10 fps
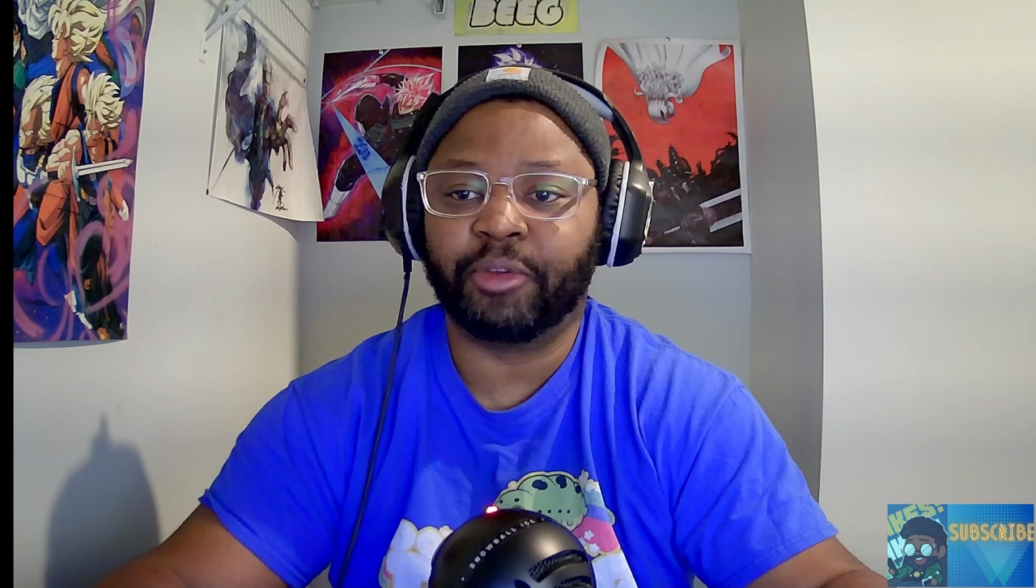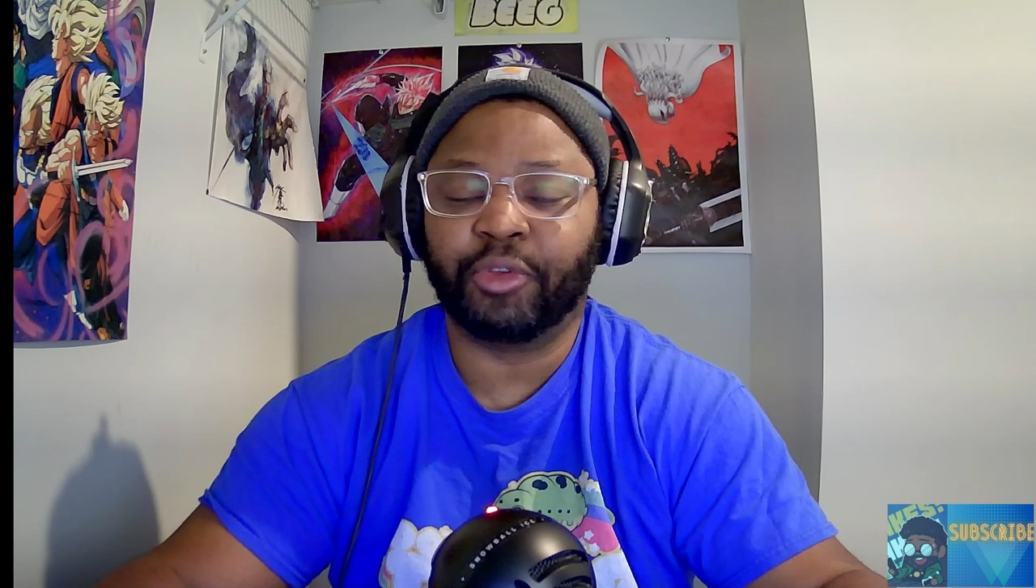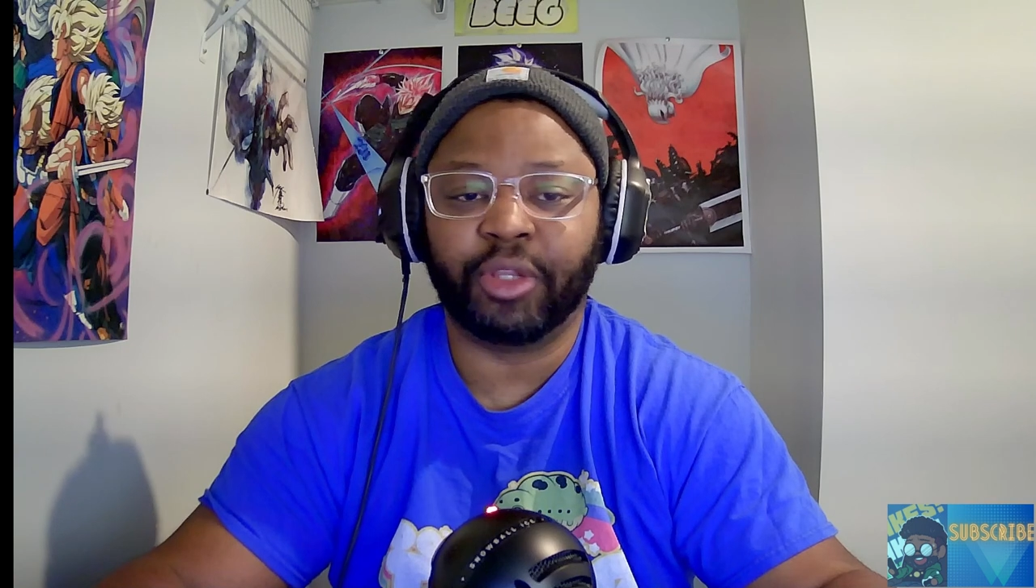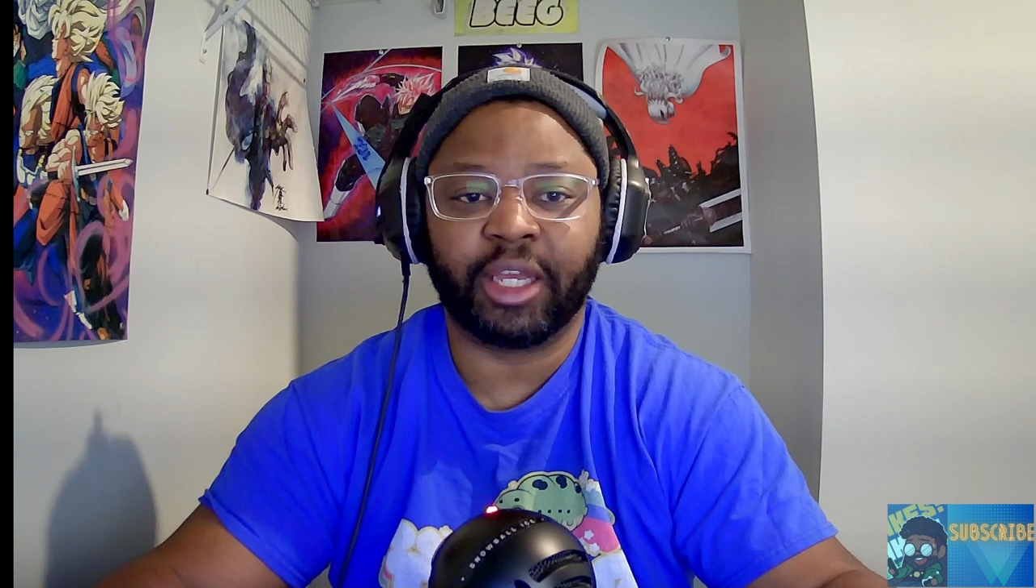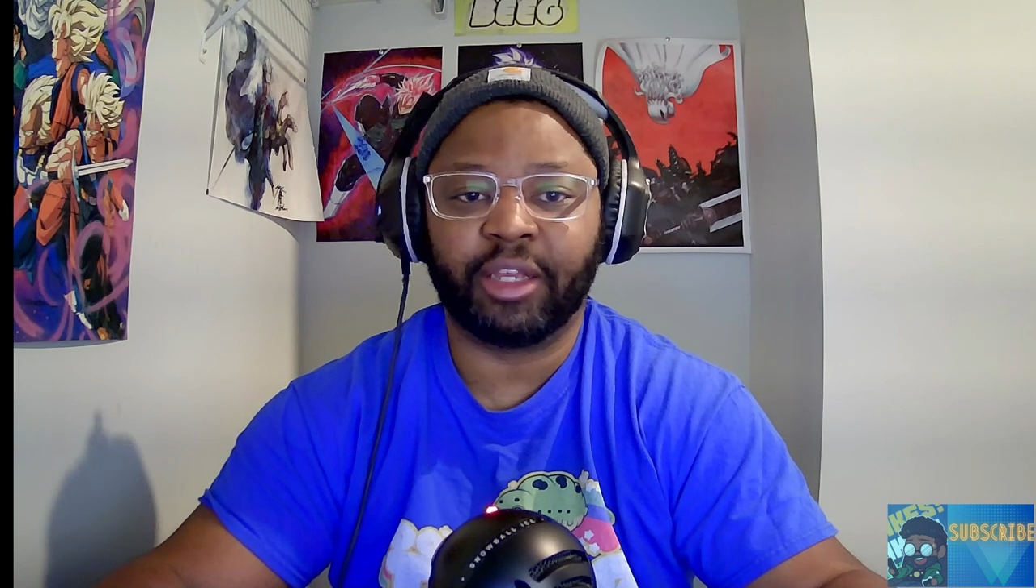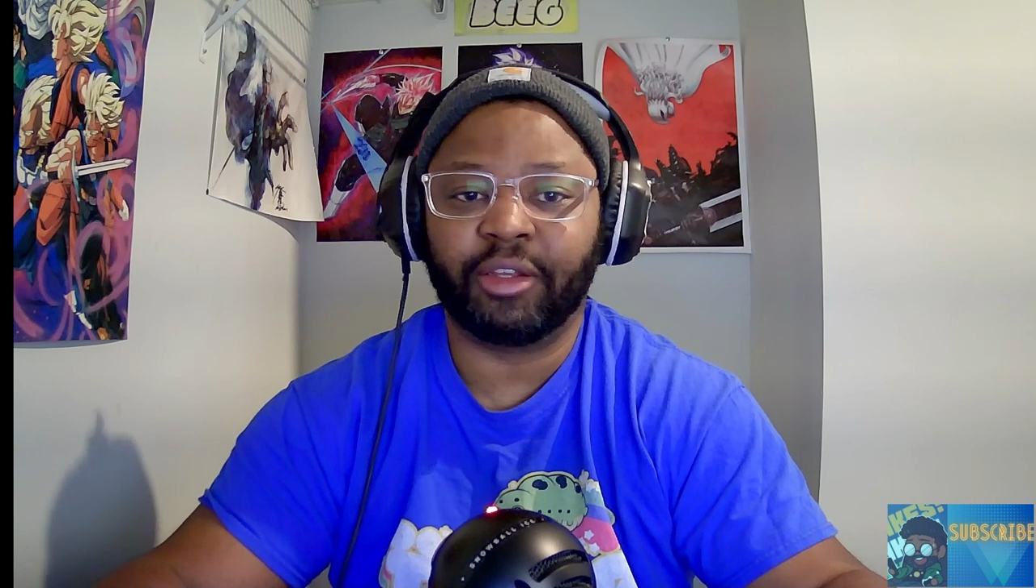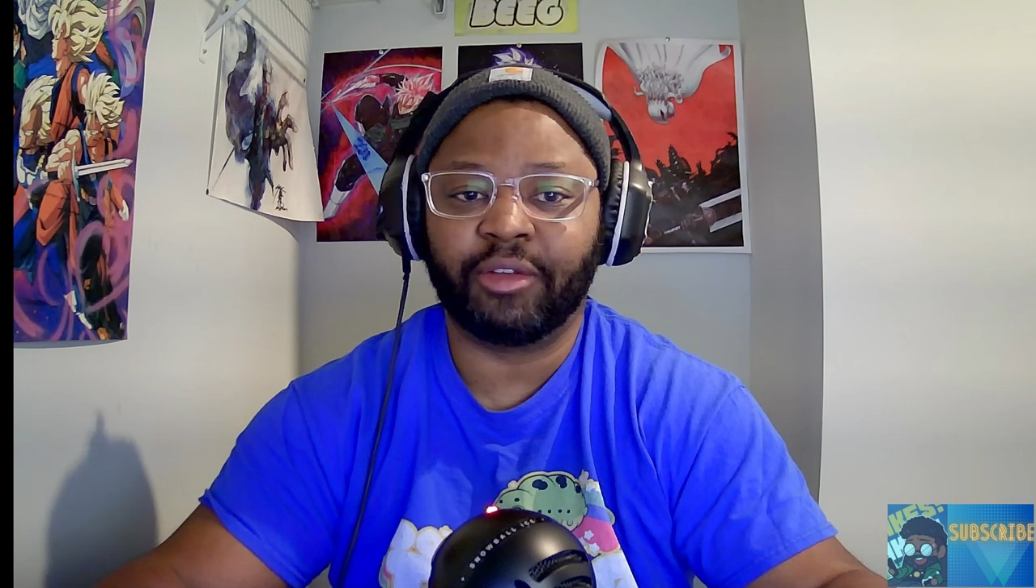you like